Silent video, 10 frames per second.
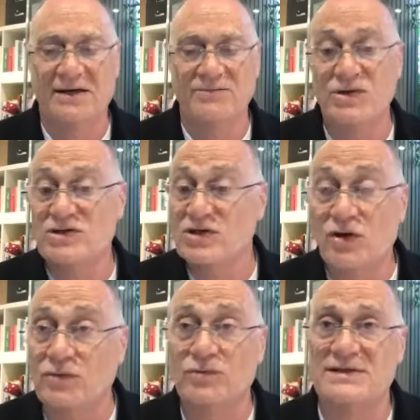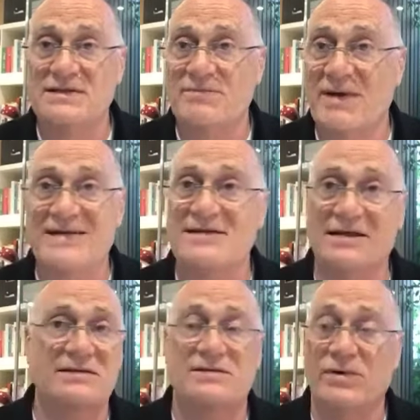which are not always the best
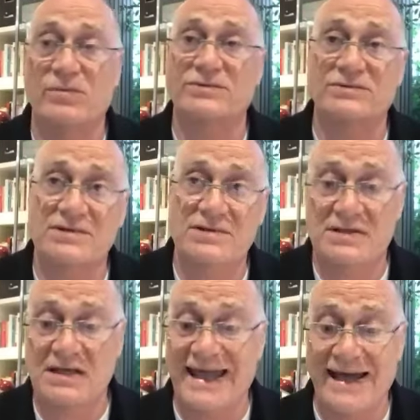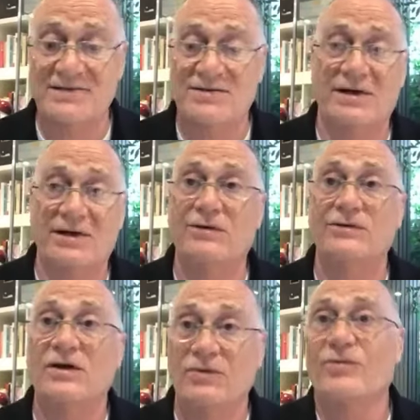things that we want to get to our
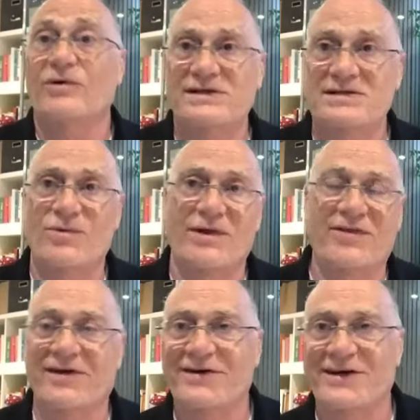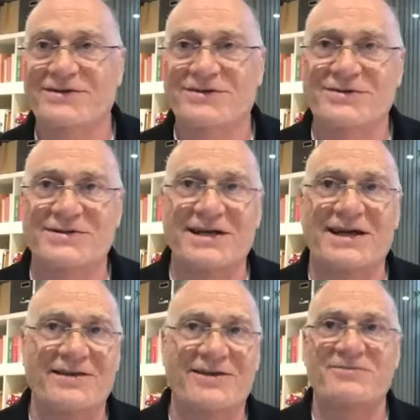goal. What is the one thing I can do
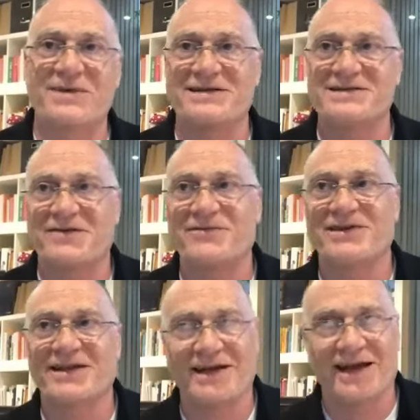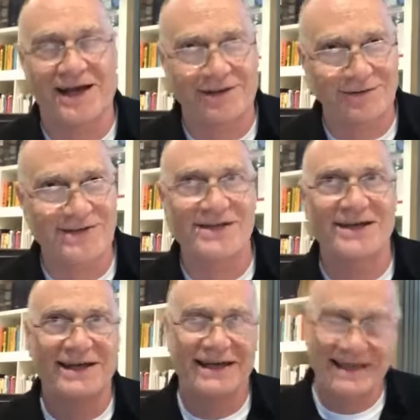today that makes everything else
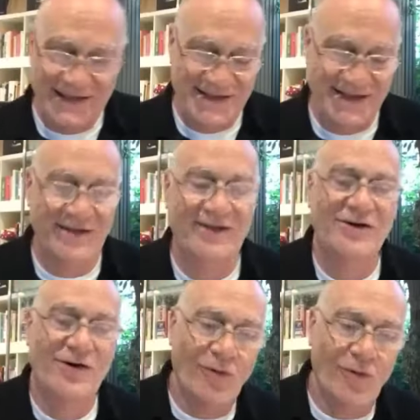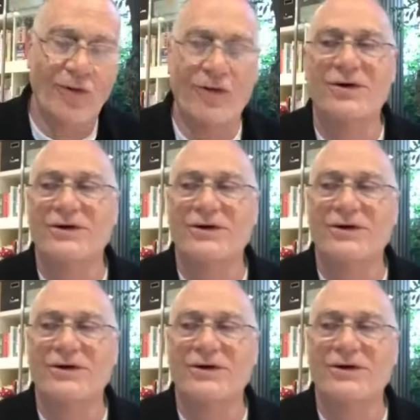easier or